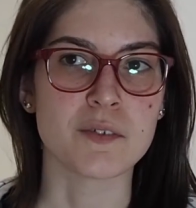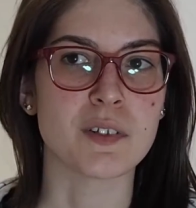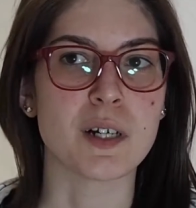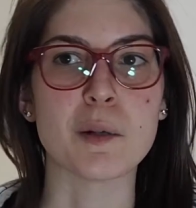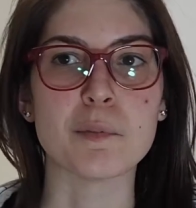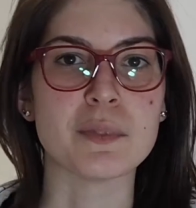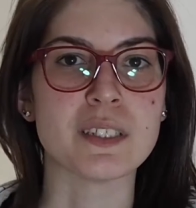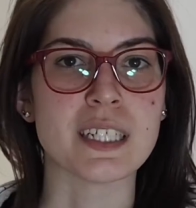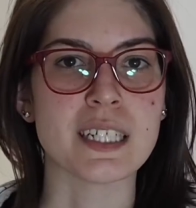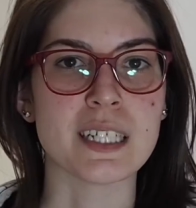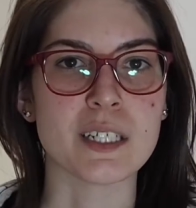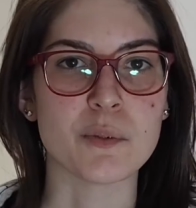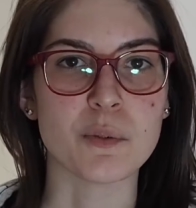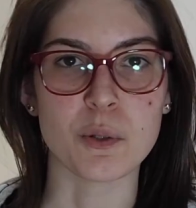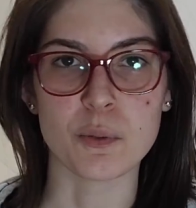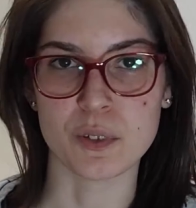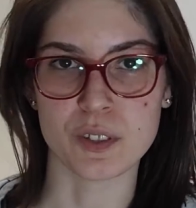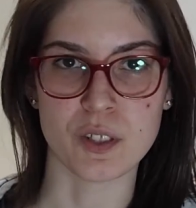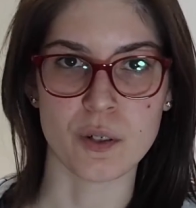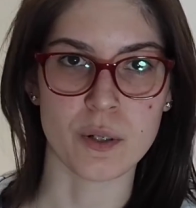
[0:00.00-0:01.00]
update what
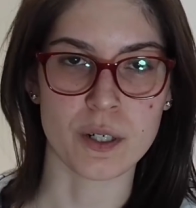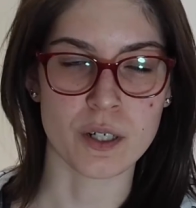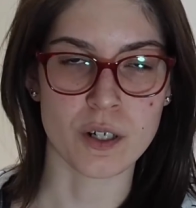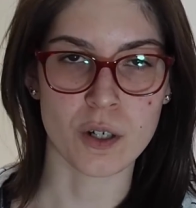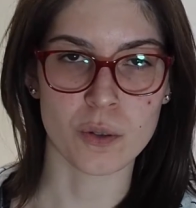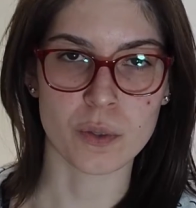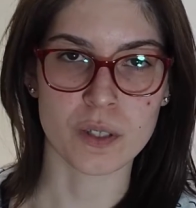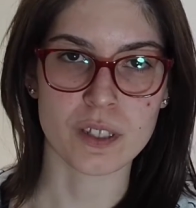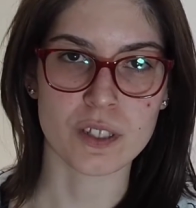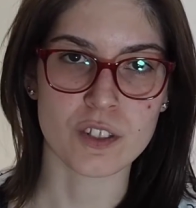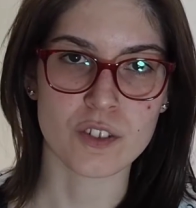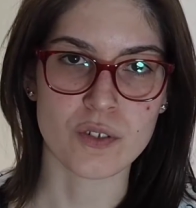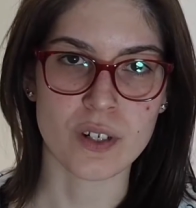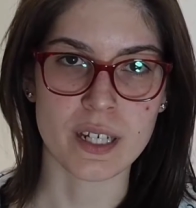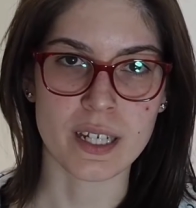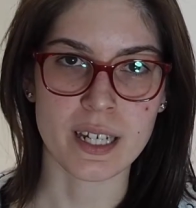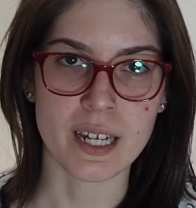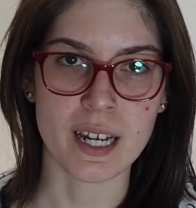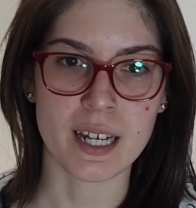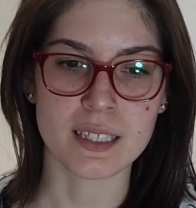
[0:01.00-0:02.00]
was going on with the stray
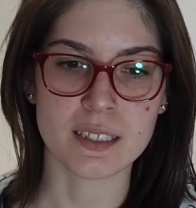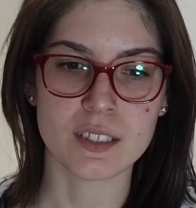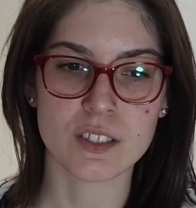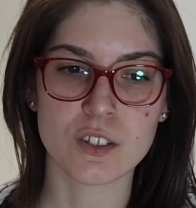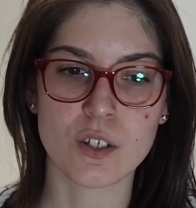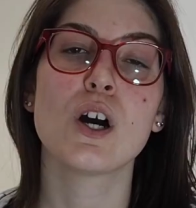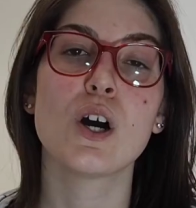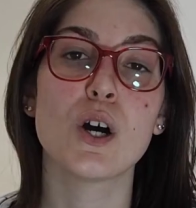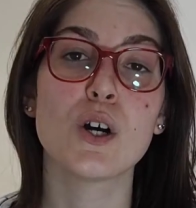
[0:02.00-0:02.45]
cats.